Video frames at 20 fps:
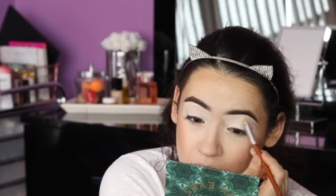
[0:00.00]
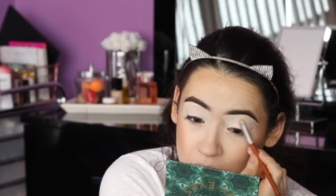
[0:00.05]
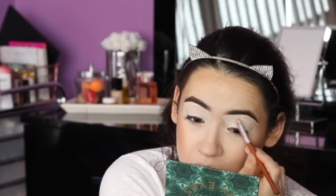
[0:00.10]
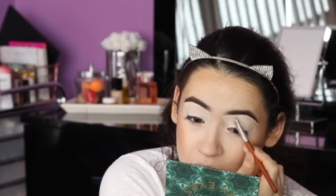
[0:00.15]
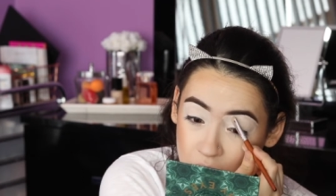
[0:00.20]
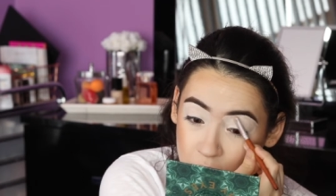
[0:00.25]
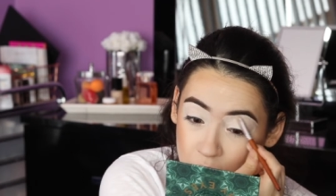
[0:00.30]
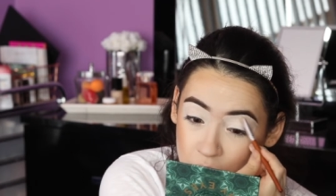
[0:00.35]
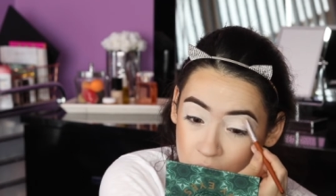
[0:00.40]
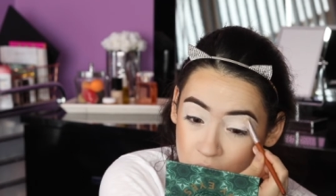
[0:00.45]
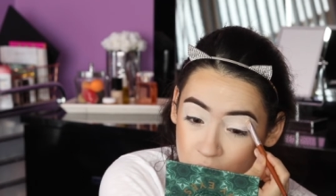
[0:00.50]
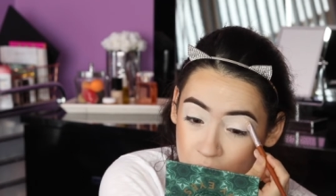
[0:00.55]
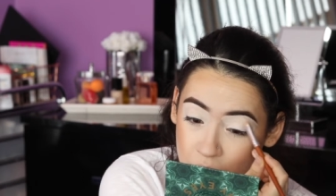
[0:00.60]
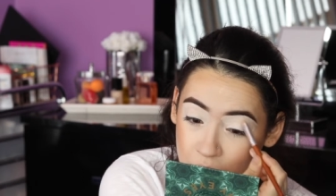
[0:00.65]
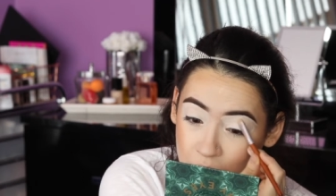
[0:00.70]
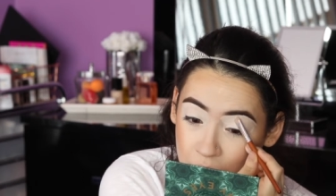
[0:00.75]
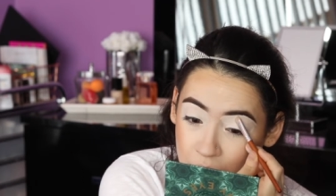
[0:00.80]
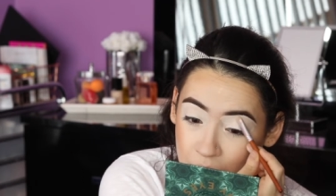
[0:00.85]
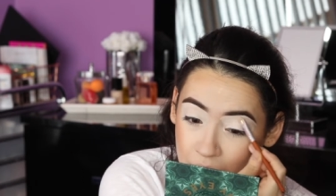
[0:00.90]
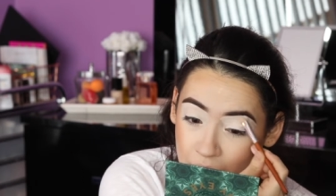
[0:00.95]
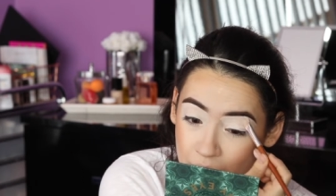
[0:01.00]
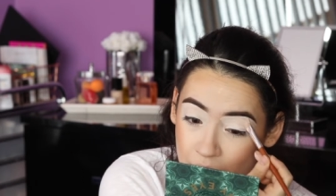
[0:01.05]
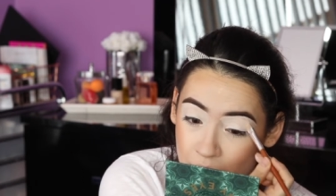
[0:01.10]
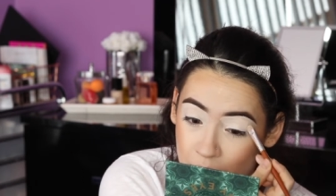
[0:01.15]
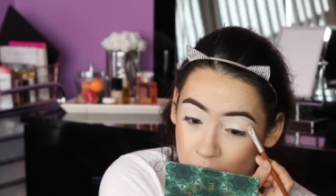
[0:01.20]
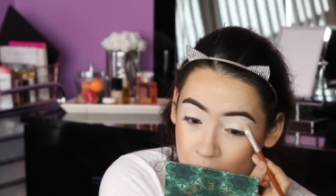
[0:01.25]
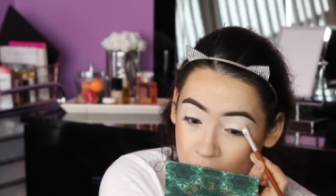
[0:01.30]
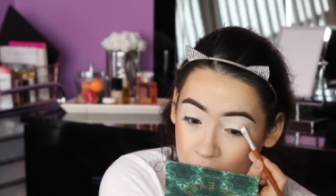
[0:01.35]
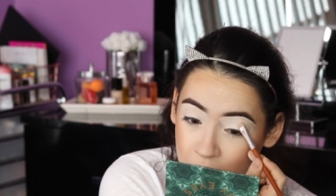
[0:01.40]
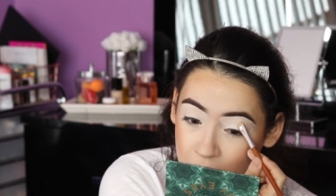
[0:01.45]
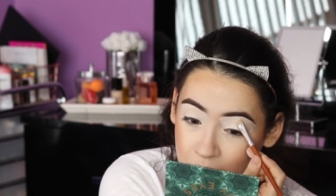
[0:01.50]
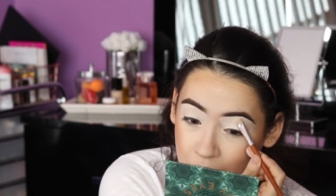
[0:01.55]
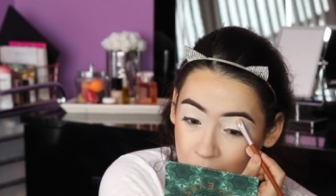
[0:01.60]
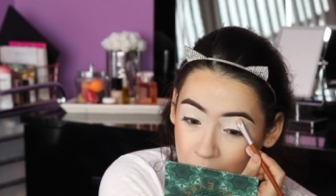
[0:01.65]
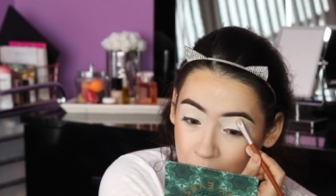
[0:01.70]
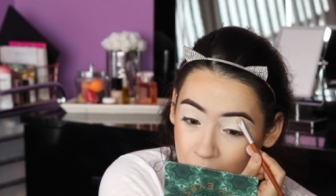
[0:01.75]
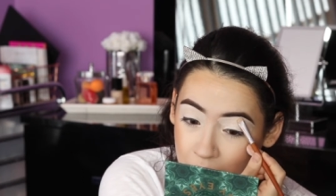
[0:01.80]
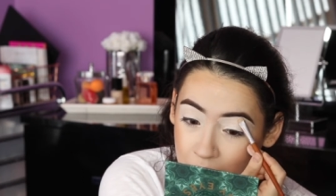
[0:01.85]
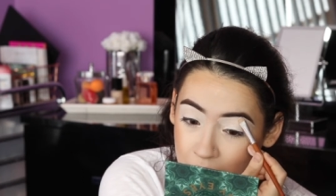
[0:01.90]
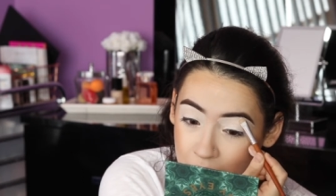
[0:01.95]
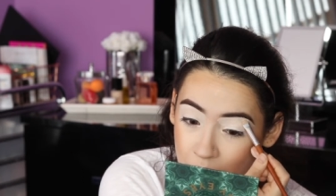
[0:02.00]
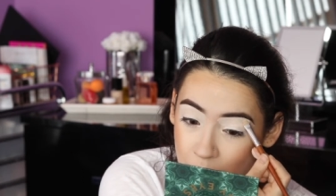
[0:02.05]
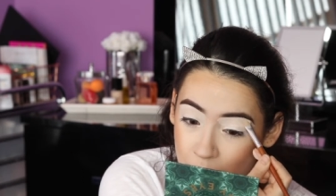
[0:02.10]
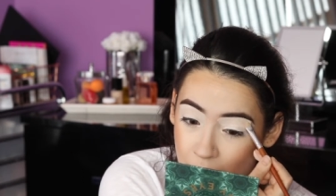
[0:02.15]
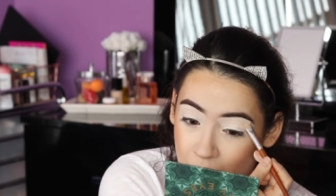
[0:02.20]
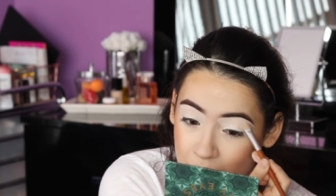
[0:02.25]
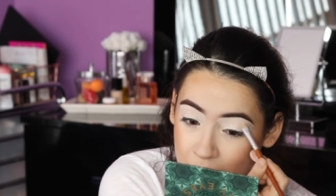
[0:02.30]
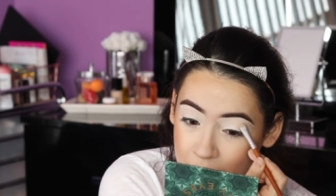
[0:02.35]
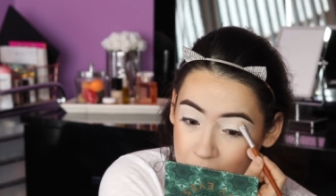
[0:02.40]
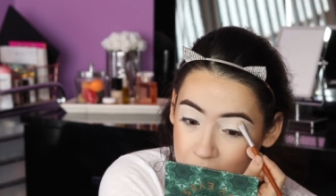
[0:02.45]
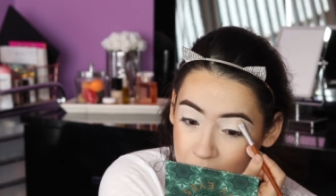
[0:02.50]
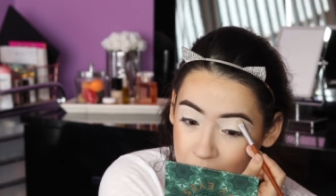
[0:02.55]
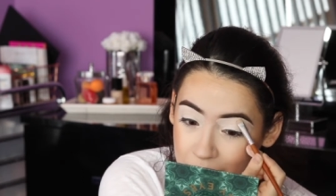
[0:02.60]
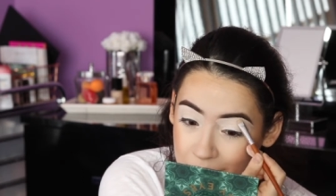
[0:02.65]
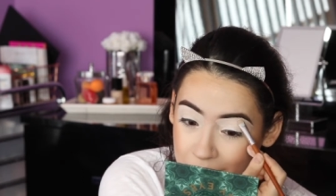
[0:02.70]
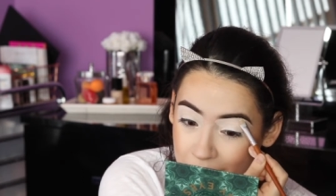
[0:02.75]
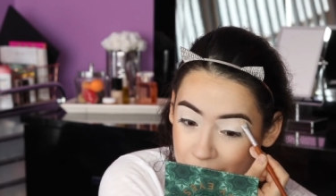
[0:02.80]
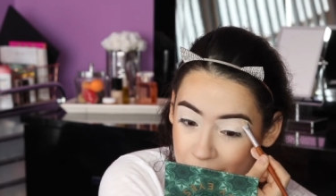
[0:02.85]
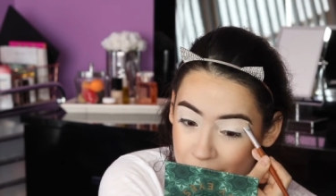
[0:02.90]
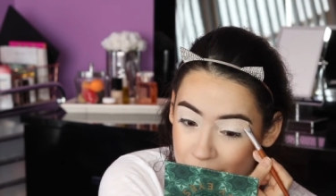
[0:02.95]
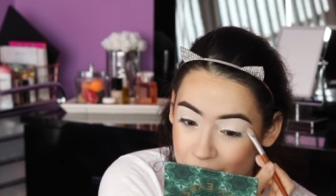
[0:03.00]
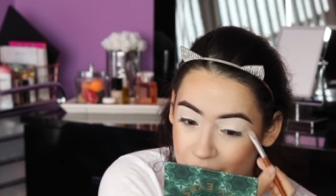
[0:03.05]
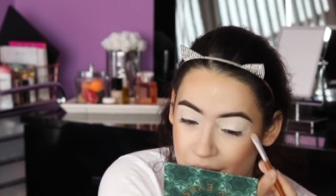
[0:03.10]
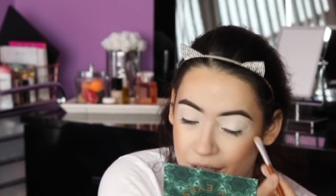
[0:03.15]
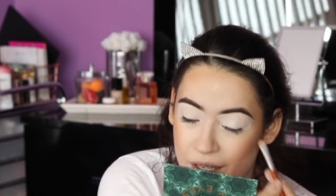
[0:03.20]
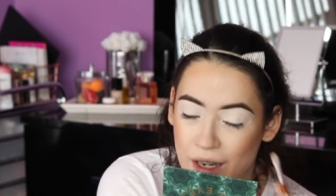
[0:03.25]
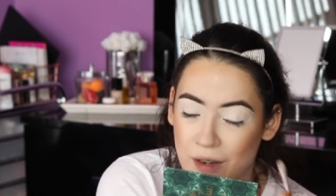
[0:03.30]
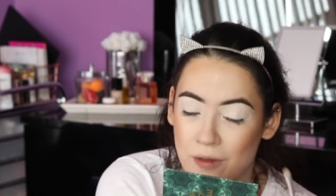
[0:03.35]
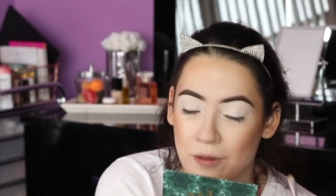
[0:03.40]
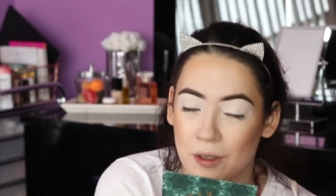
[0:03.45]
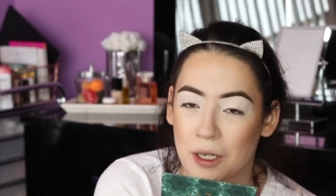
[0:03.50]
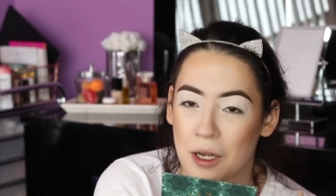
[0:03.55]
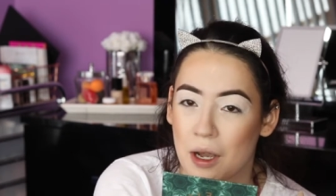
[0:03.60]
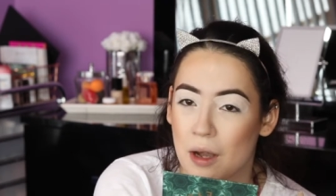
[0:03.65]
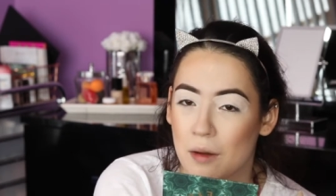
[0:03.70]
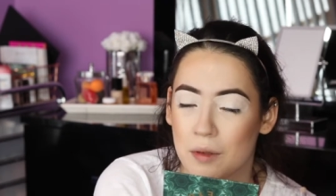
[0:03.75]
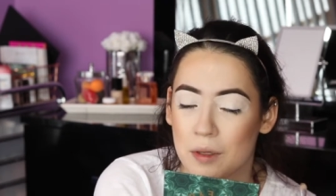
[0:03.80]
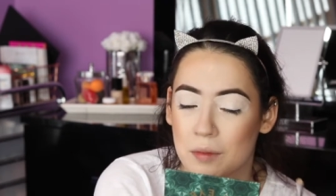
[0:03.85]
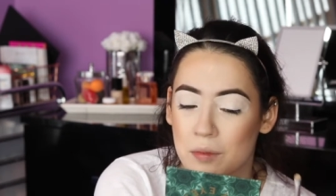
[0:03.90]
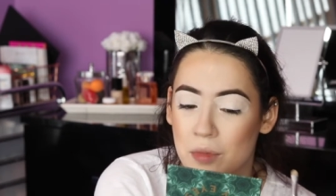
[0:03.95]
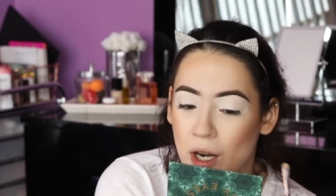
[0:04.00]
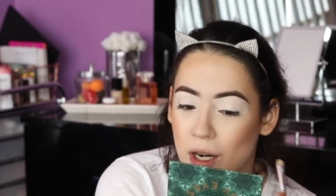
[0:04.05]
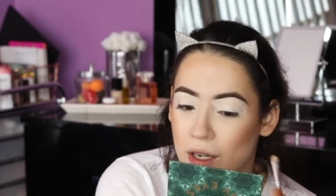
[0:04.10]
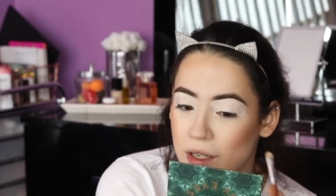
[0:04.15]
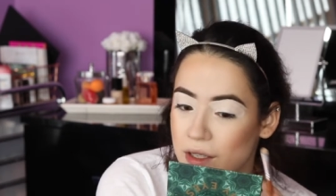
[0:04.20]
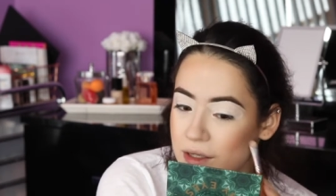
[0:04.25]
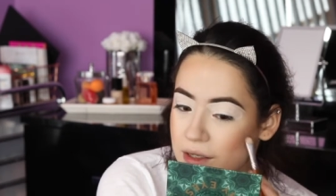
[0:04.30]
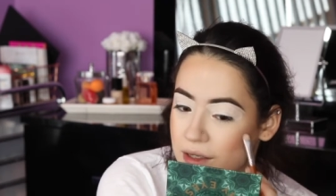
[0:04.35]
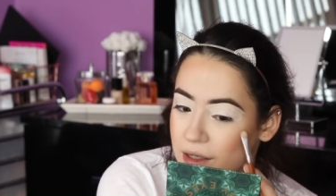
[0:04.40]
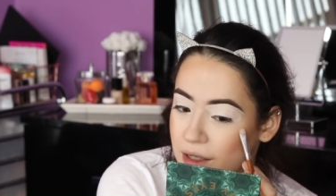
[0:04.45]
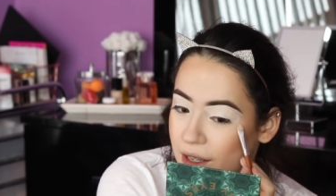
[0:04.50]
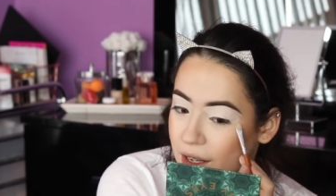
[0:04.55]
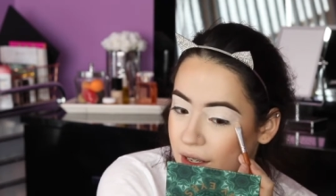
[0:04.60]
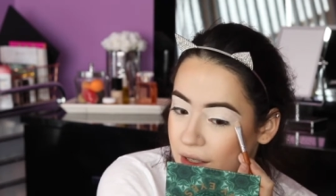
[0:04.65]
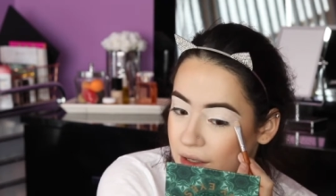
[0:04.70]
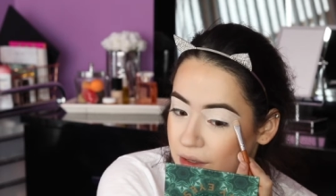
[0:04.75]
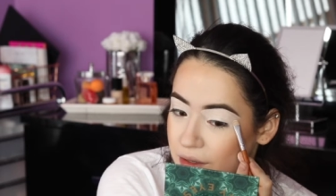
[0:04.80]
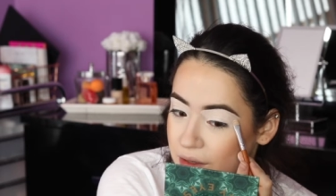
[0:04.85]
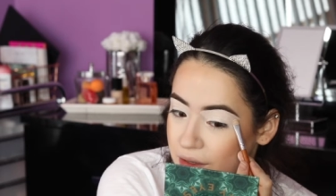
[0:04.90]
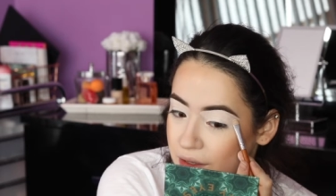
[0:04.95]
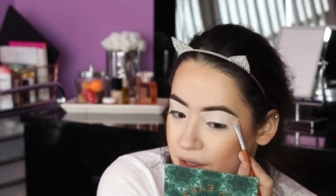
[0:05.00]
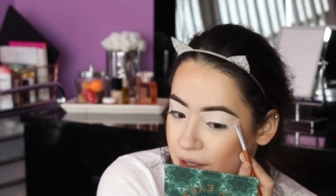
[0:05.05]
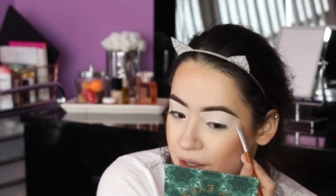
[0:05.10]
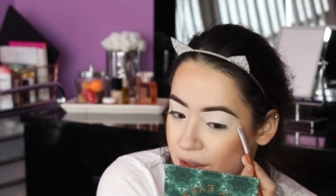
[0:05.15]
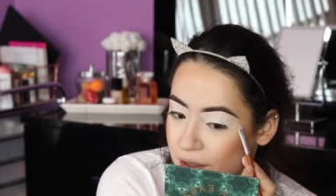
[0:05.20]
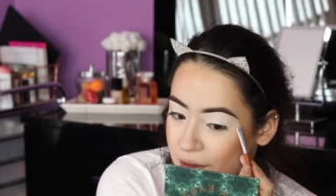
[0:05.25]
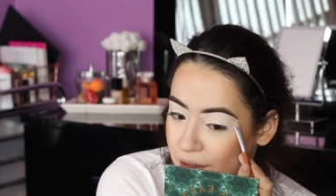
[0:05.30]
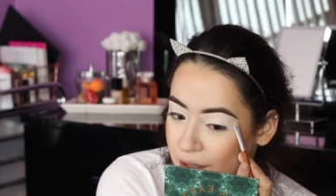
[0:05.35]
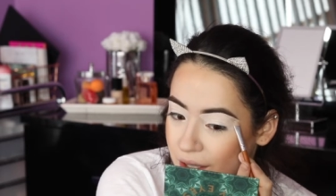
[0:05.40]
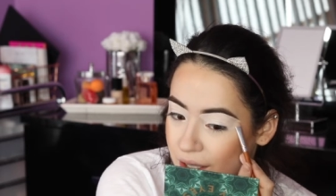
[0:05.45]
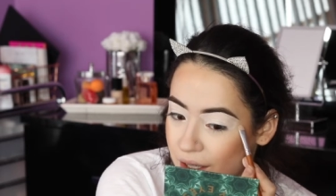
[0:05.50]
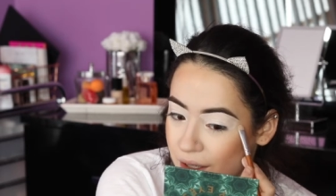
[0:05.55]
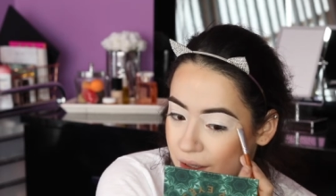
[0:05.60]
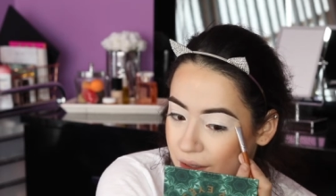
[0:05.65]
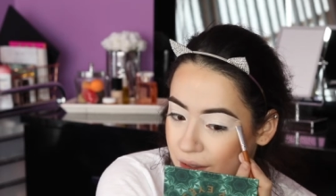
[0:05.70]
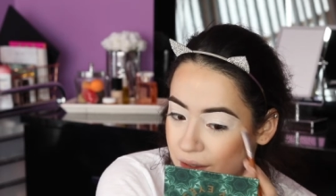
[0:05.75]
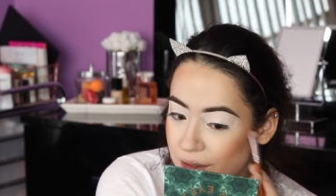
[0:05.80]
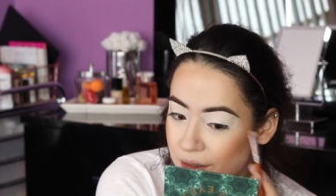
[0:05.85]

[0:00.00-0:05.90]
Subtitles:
don't do it when I upload and I want to go back and do it later, and I forgot what products like I used in the video.